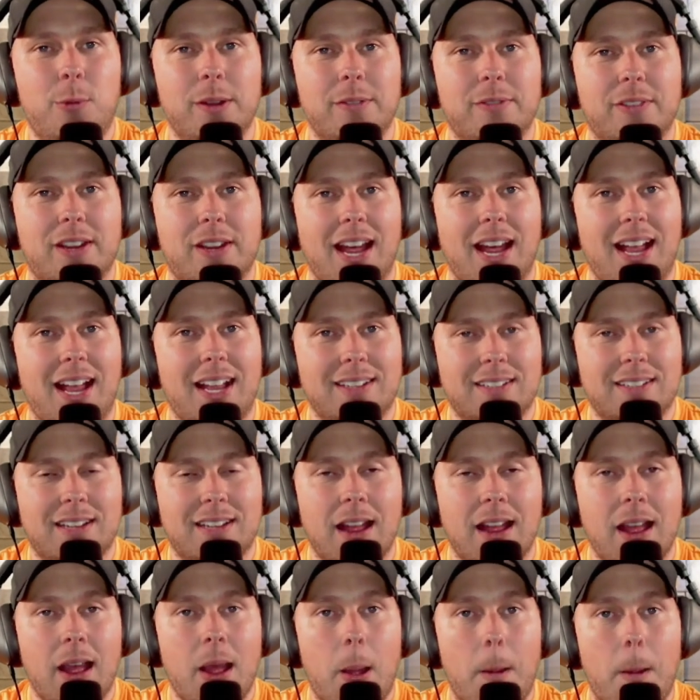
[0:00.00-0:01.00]
we've got
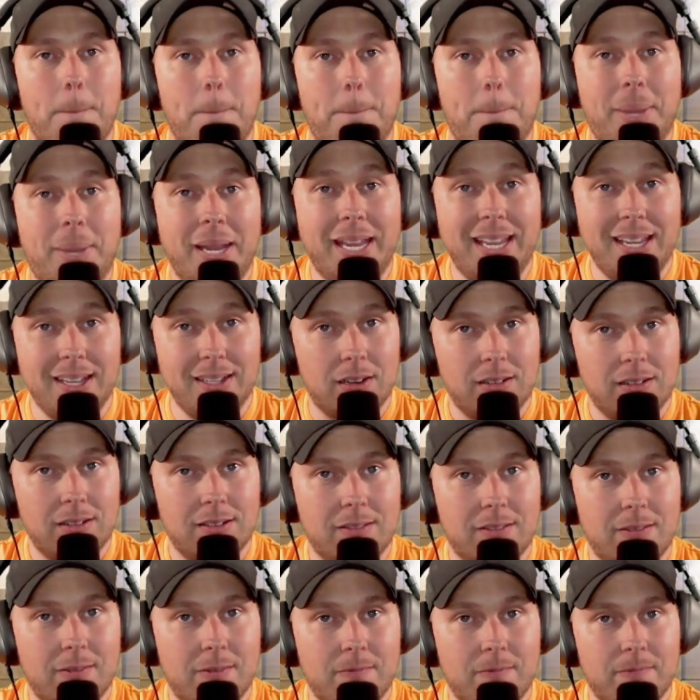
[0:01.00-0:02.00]
Pitt
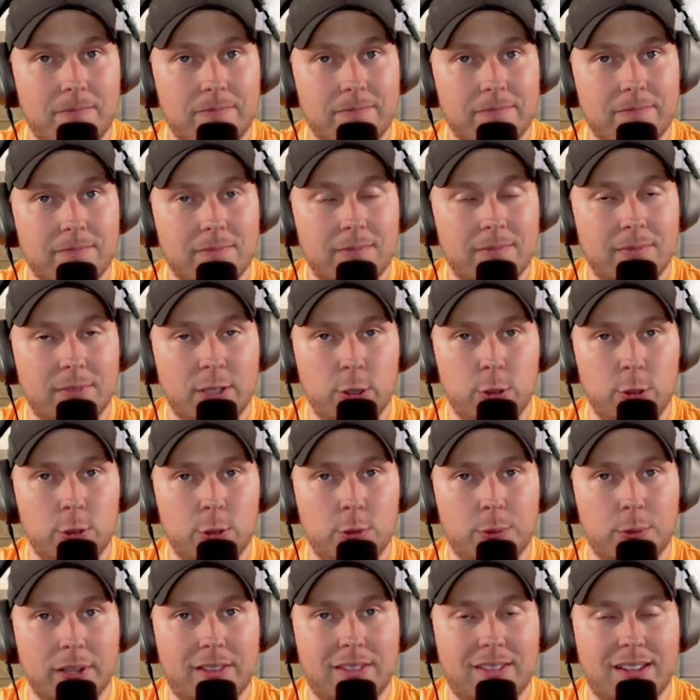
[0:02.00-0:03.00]
news
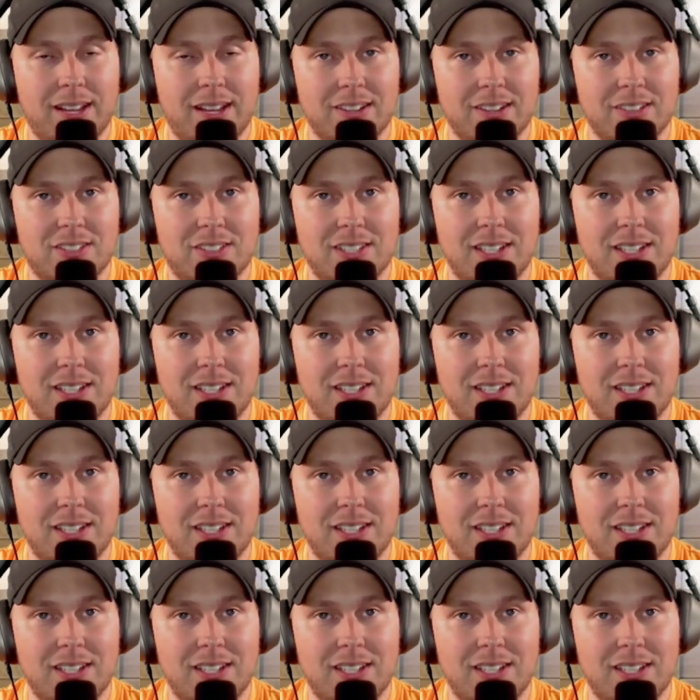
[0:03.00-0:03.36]
with Tennessee.